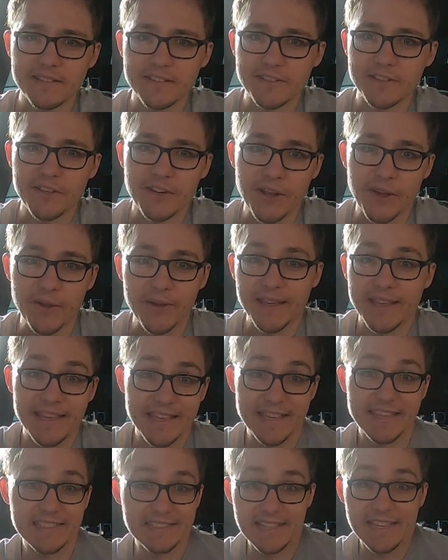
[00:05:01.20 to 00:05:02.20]
you know,
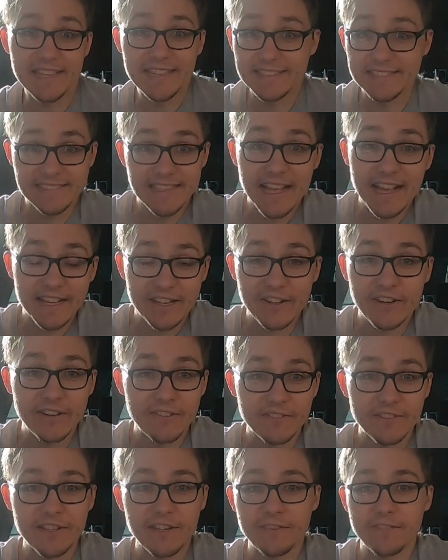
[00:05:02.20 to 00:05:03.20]
is that kind
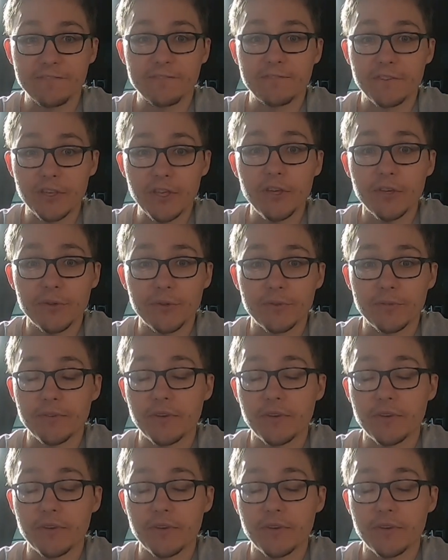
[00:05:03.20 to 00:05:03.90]
of enough for you?